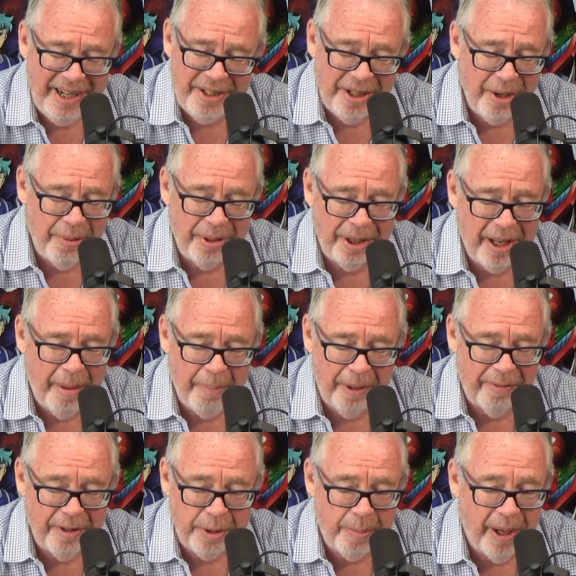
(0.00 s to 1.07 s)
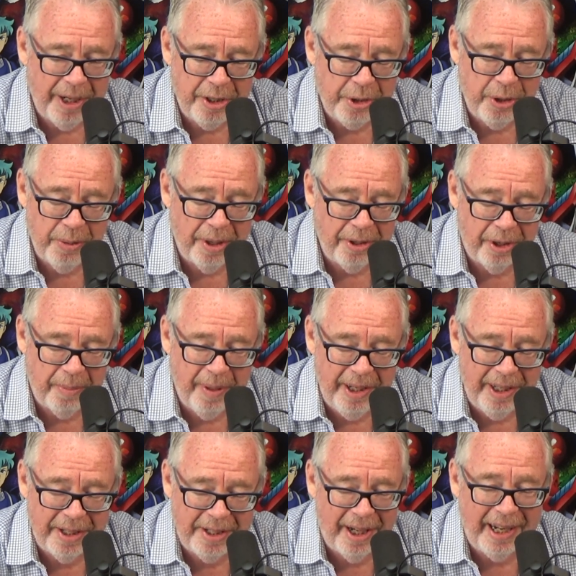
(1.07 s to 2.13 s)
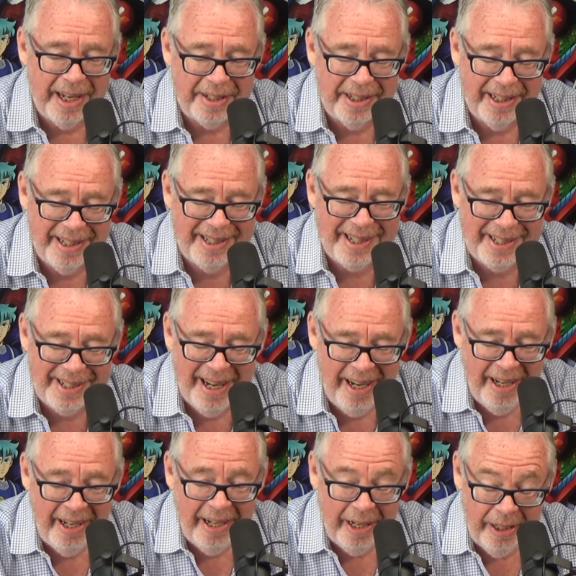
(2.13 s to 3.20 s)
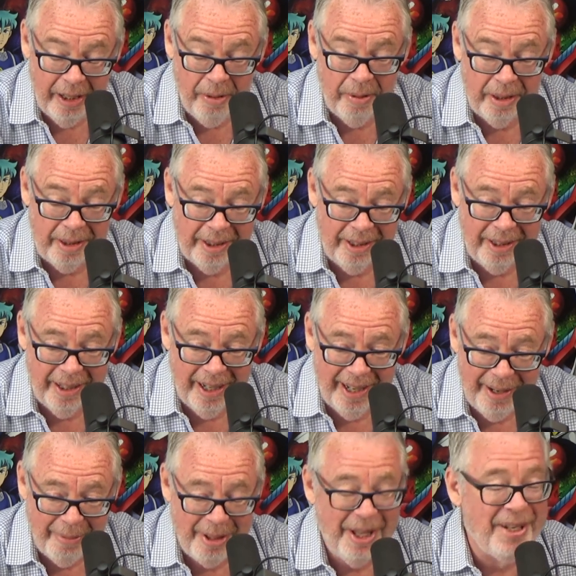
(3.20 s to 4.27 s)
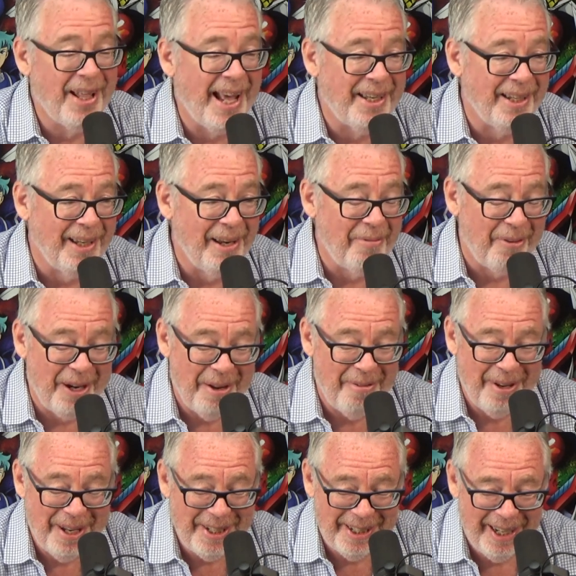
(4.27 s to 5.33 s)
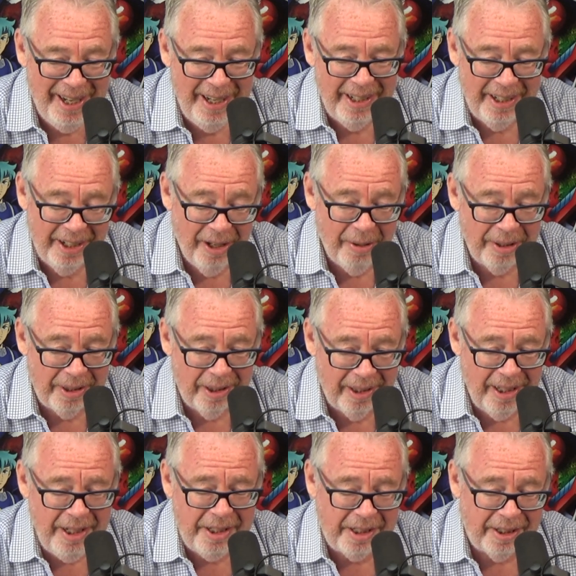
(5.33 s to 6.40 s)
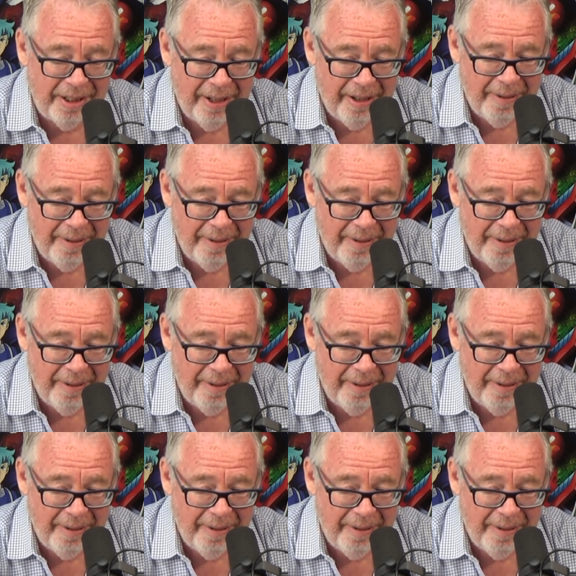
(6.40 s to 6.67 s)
He's there with a couple of his buddies, two other comedians, I guess, and he says, hey, you know what the with that delivery of his, you know what the least.